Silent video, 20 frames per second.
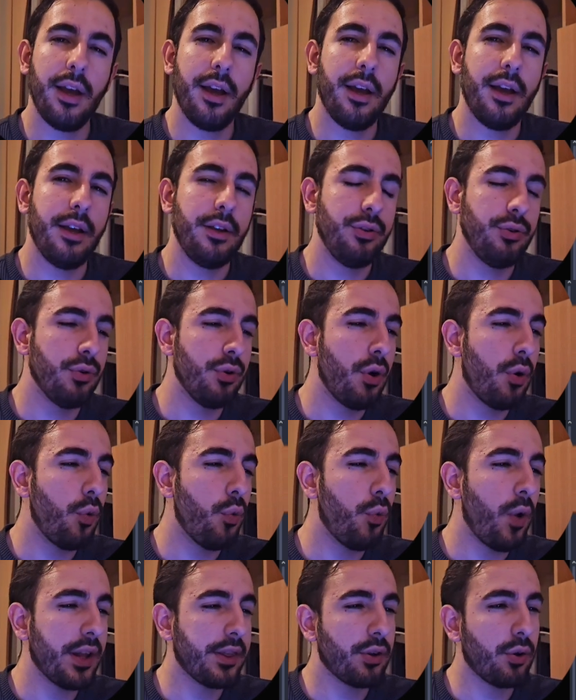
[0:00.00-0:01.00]
You know
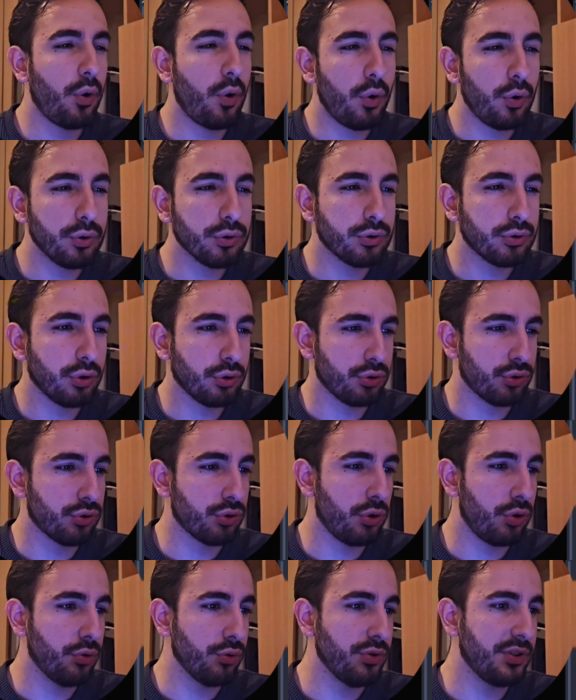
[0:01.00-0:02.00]
what also
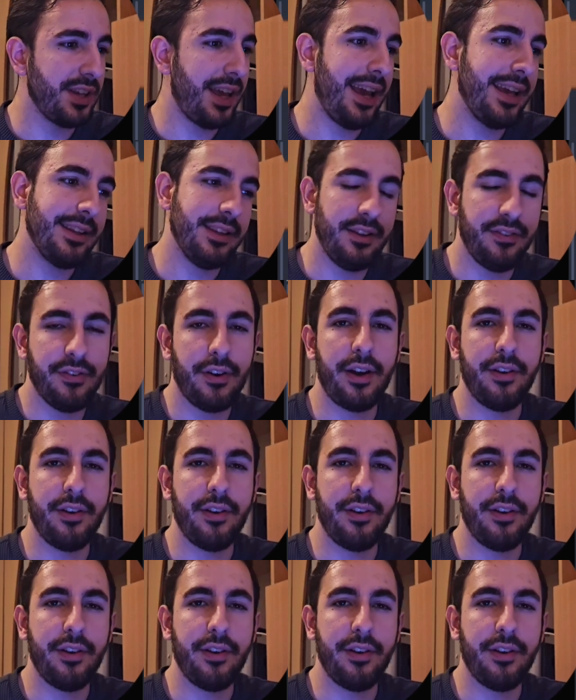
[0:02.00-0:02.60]
shows 85